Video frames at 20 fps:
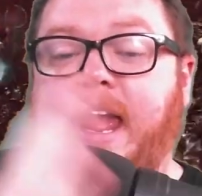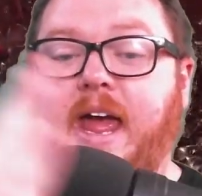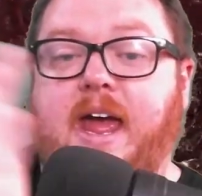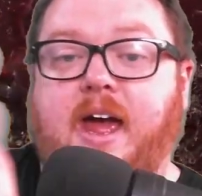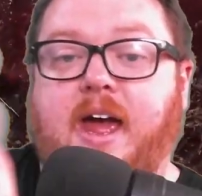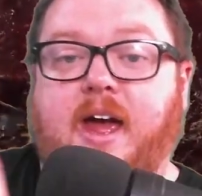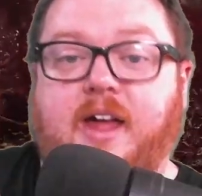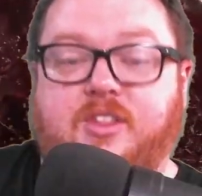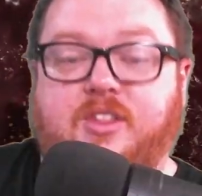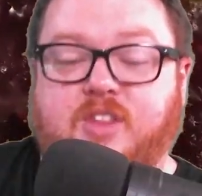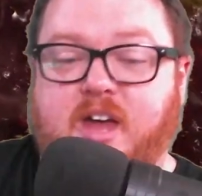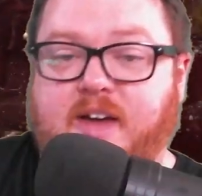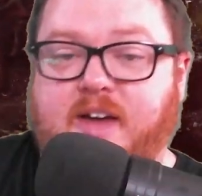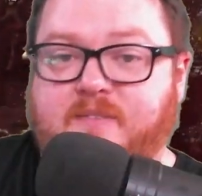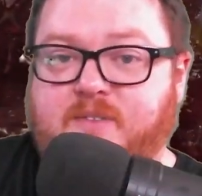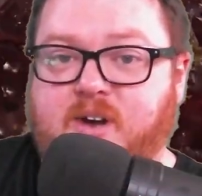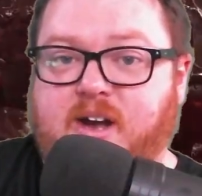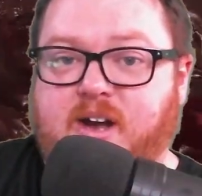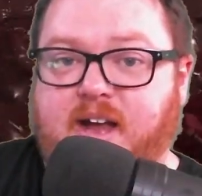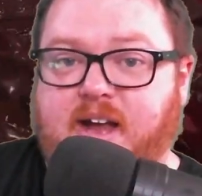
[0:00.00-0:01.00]
At the
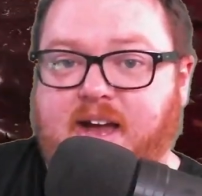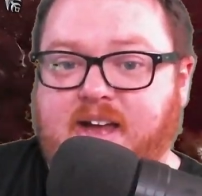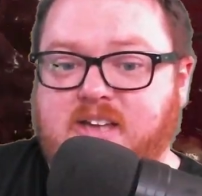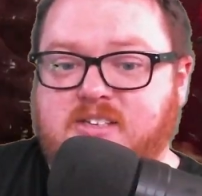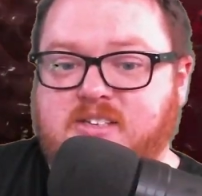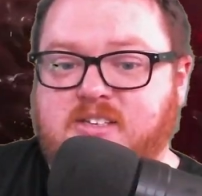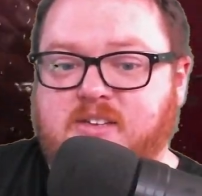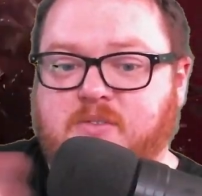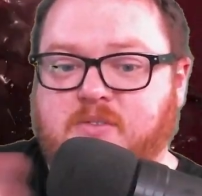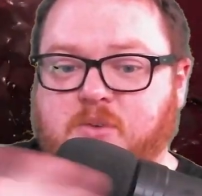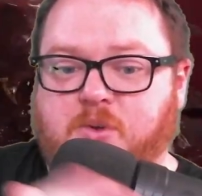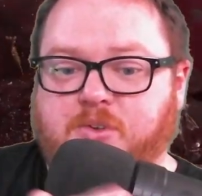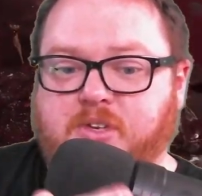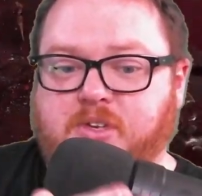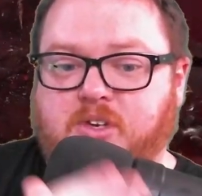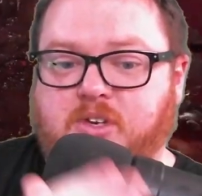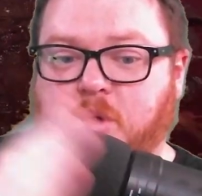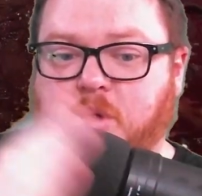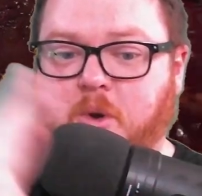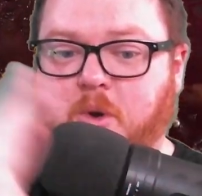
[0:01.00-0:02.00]
very highest difficulty,
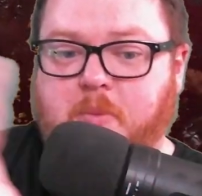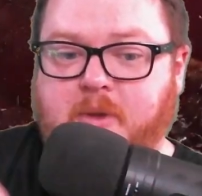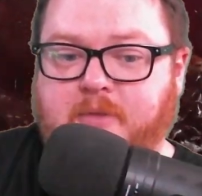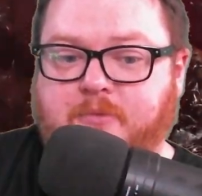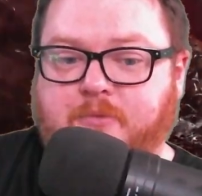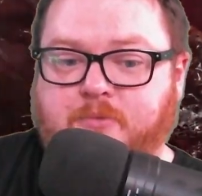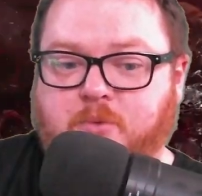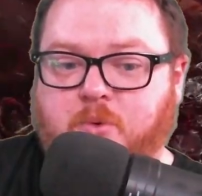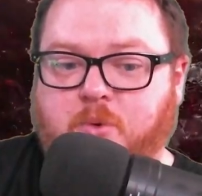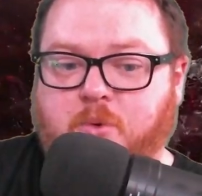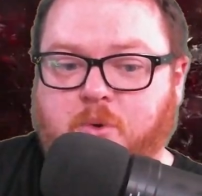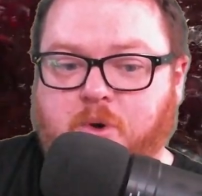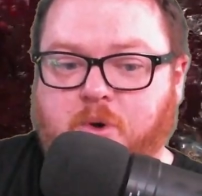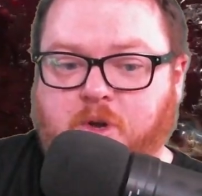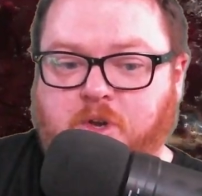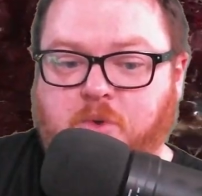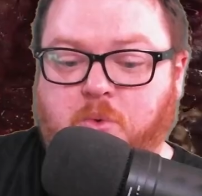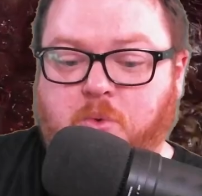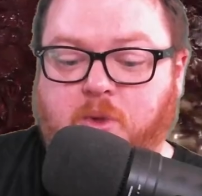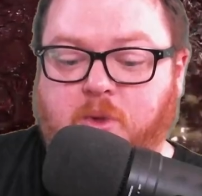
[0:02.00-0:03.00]
Torment 4, you
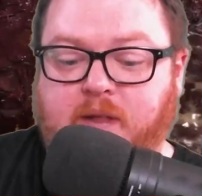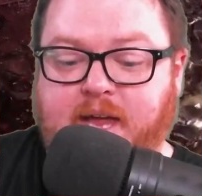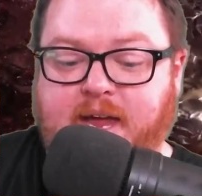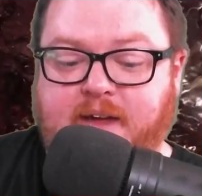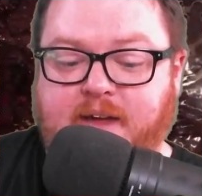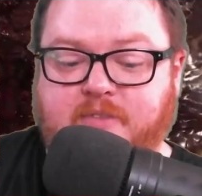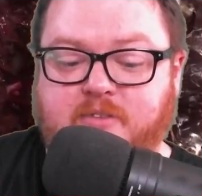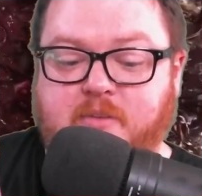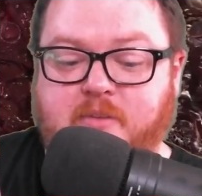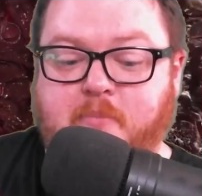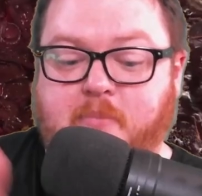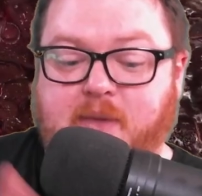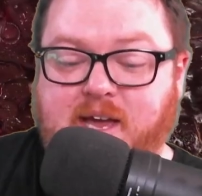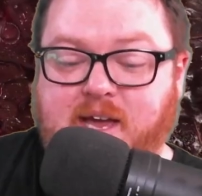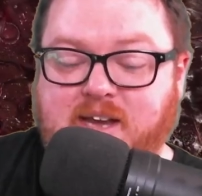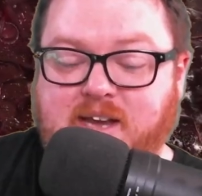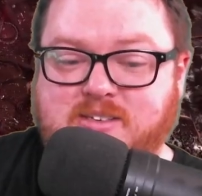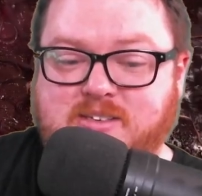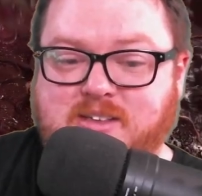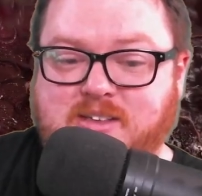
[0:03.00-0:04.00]
will have
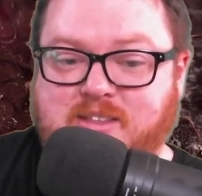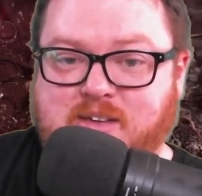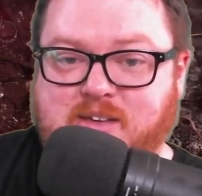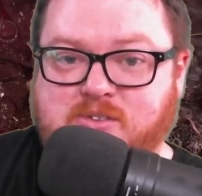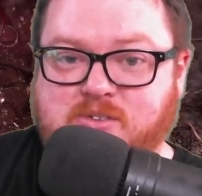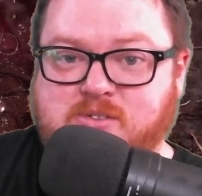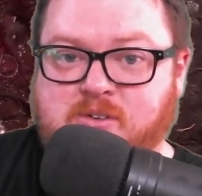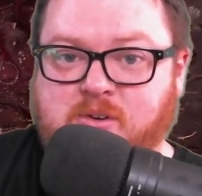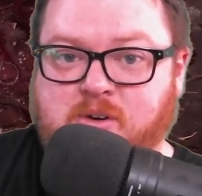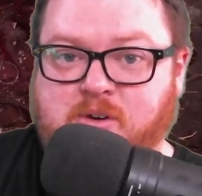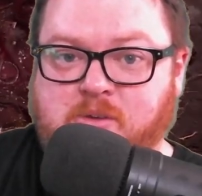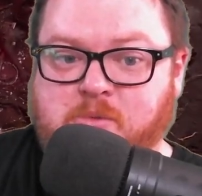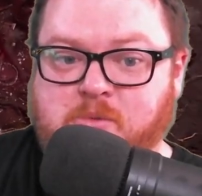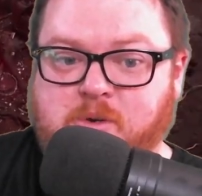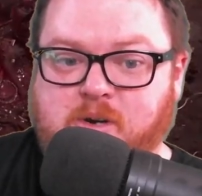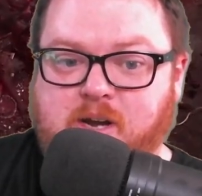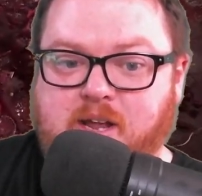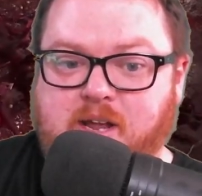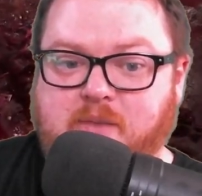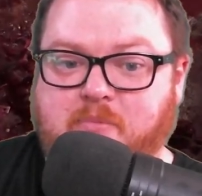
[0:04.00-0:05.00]
minus 1,000 armor
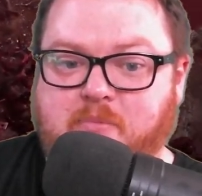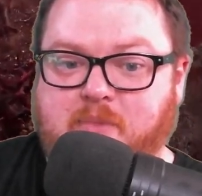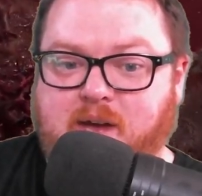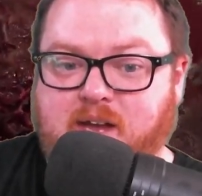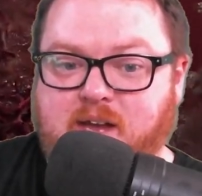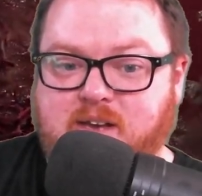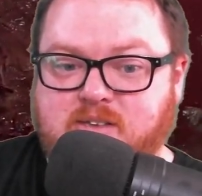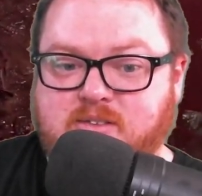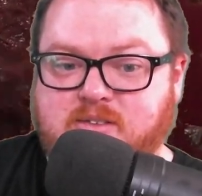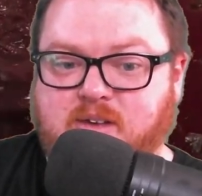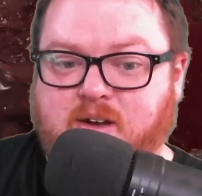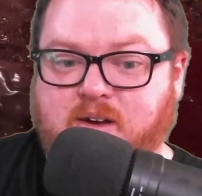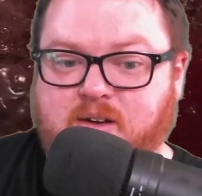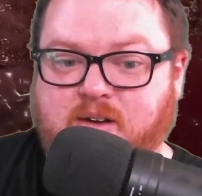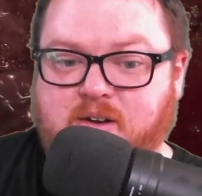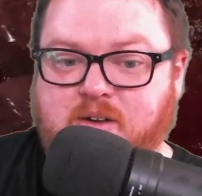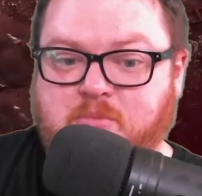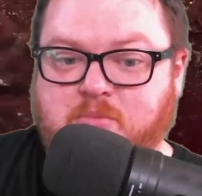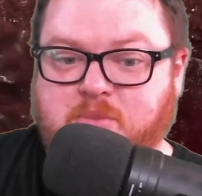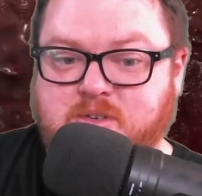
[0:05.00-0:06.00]
and minus
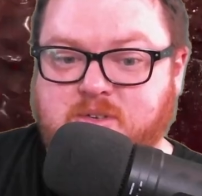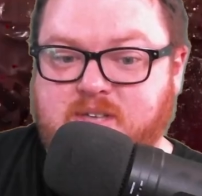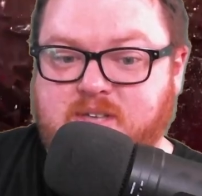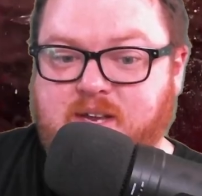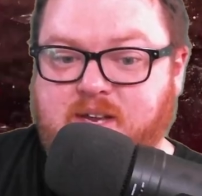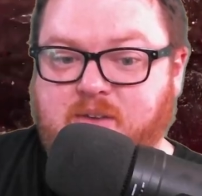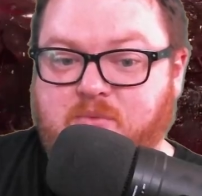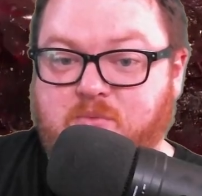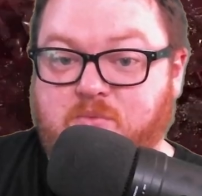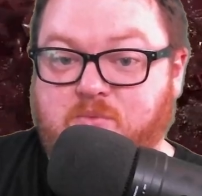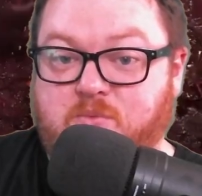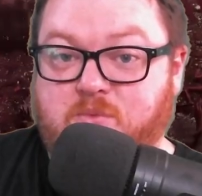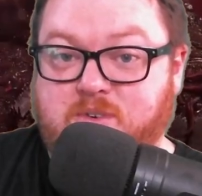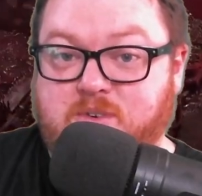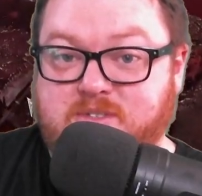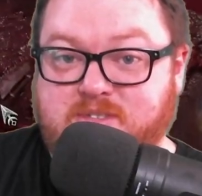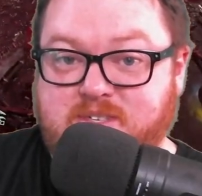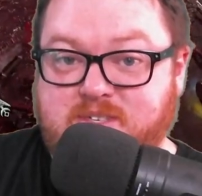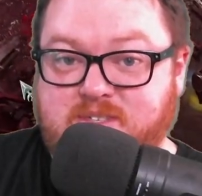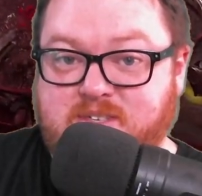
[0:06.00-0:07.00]
100%
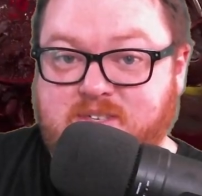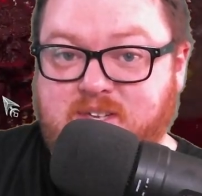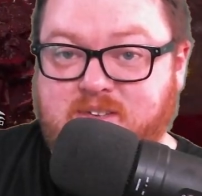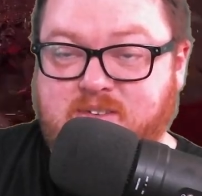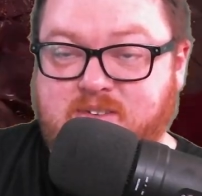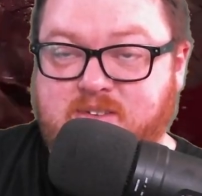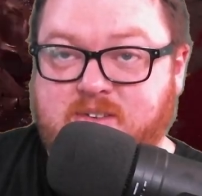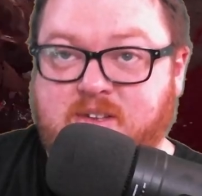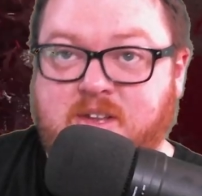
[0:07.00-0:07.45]
resistance.